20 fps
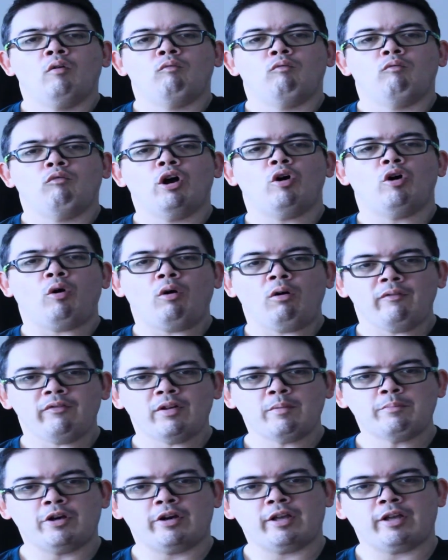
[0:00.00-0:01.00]
We're all
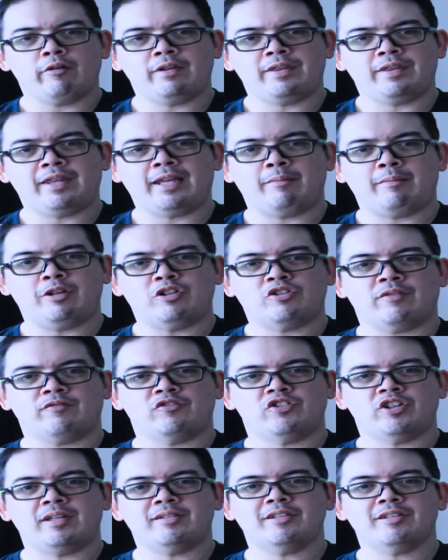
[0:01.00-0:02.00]
familiar with the image
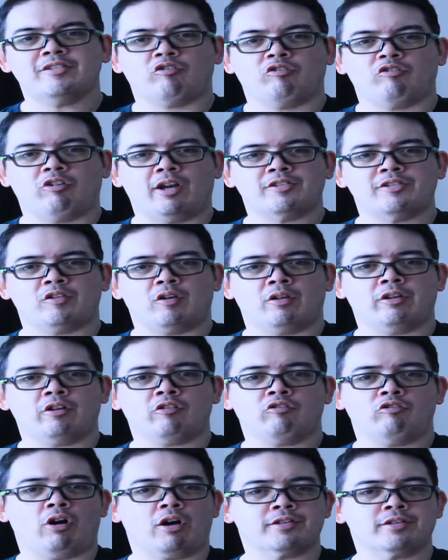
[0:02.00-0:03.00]
of Jesus Christ on the
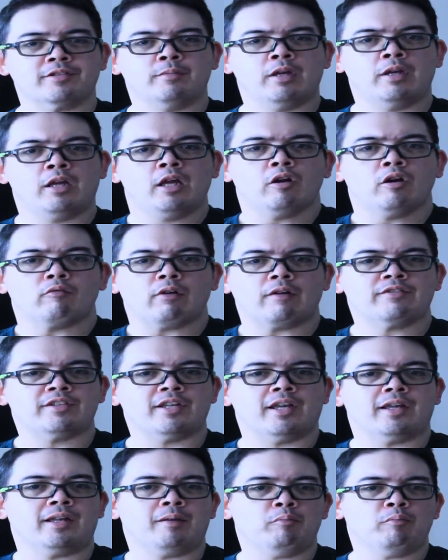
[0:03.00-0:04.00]
cross. We've
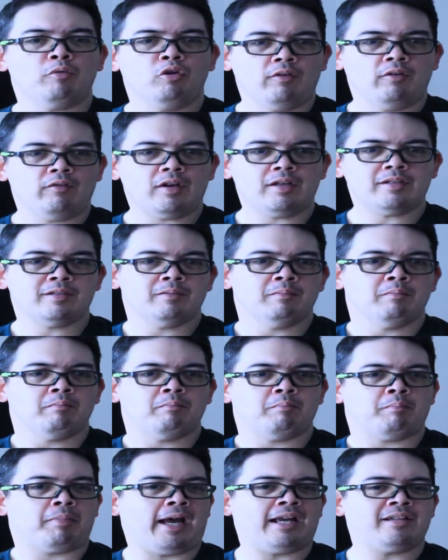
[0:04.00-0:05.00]
seen it in movies,
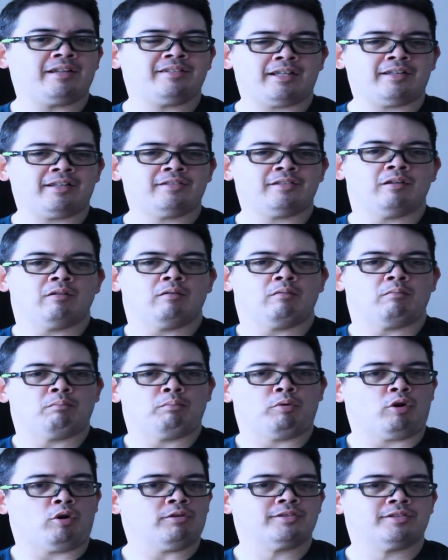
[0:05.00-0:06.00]
paintings,
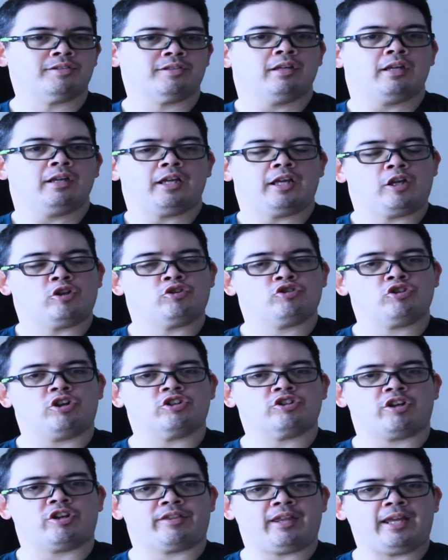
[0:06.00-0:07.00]
books, in
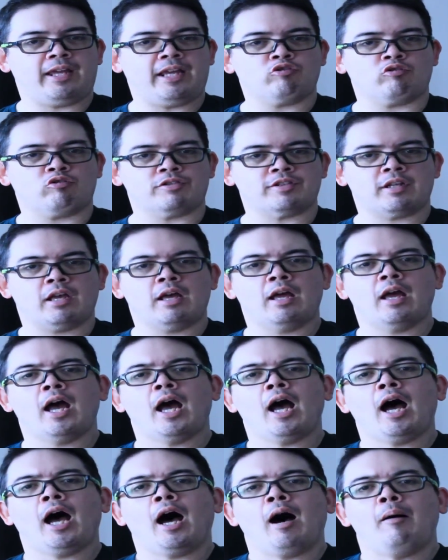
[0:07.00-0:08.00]
church cathedrals.
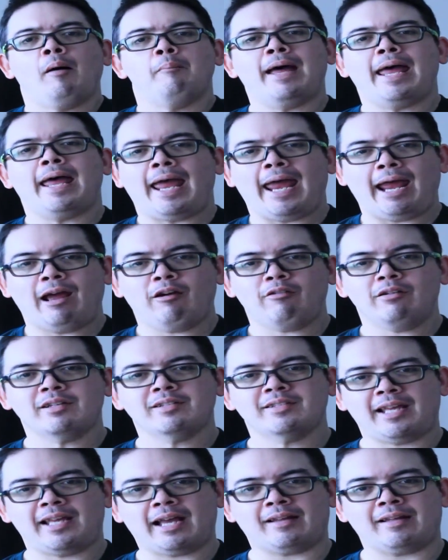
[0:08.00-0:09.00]
But how
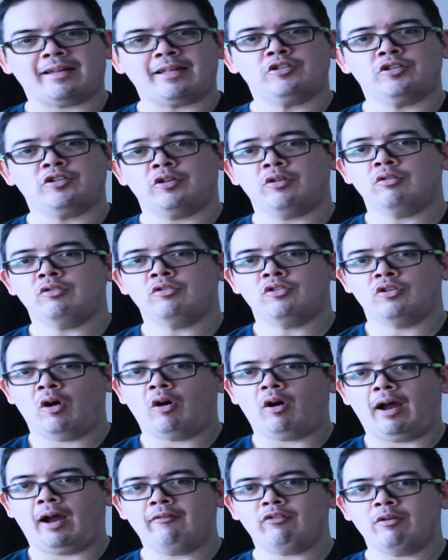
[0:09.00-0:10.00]
exactly do you
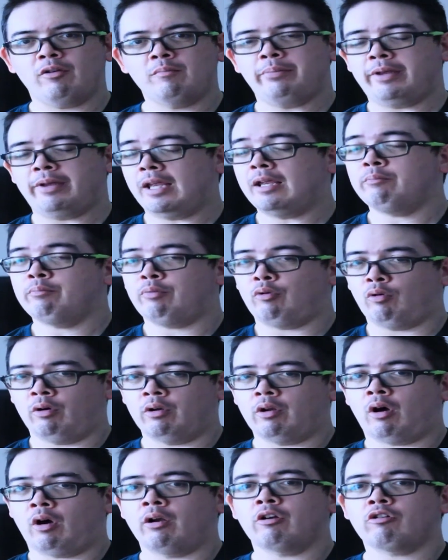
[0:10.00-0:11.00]
die from being
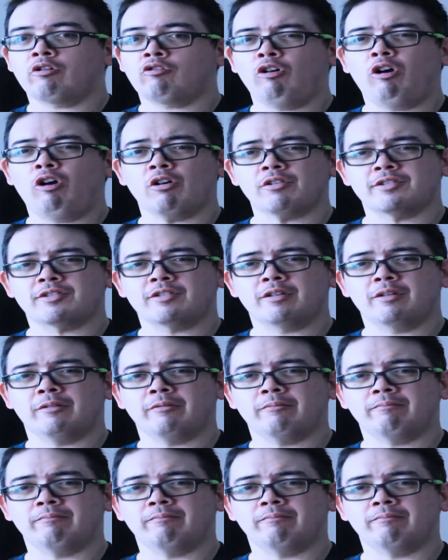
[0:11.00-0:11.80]
put on a cross?